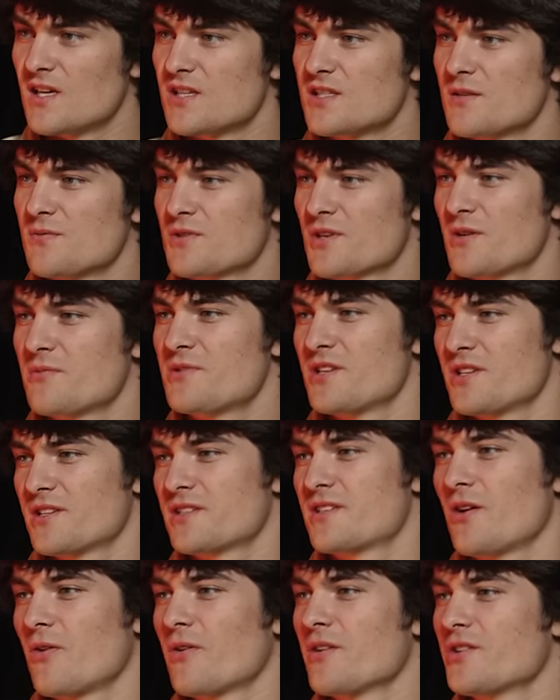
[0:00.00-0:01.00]
their subscription
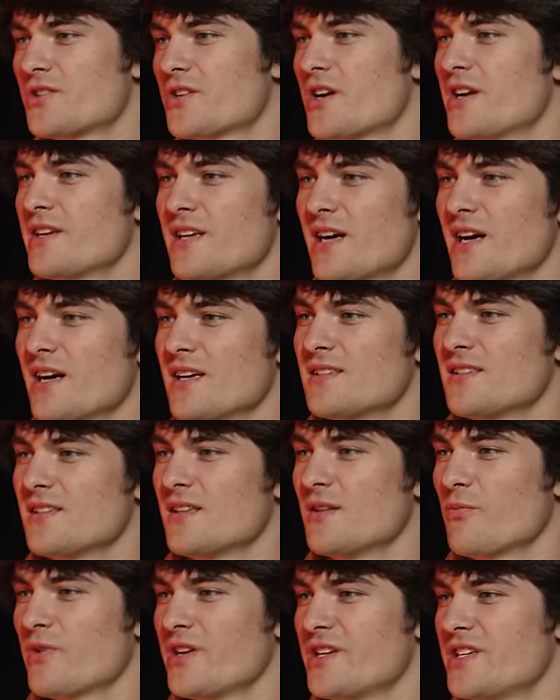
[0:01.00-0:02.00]
is going straight to us
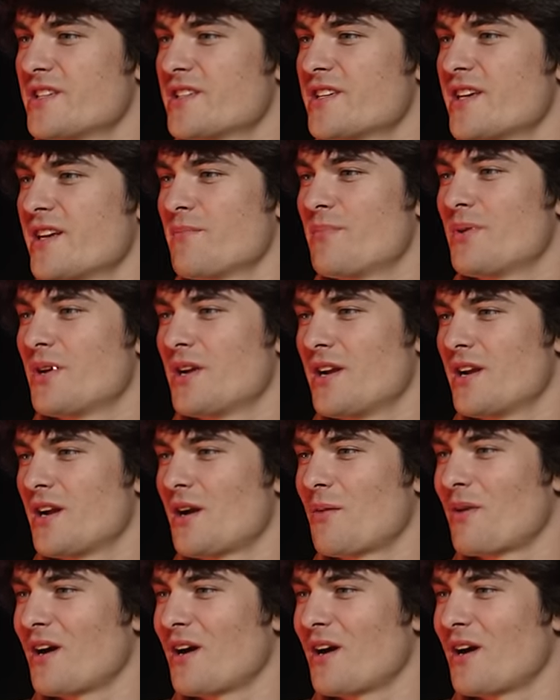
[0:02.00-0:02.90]
and then we just get to put it in our